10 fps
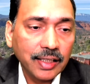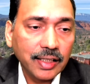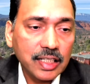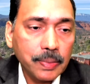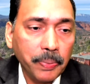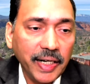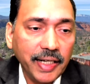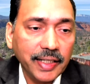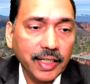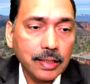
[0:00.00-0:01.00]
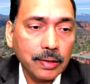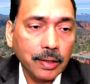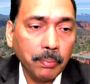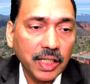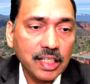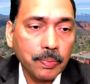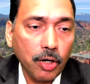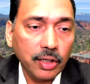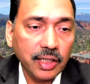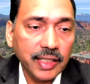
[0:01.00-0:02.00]
Spread is much
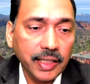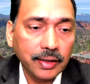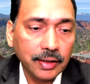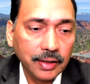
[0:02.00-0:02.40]
smaller than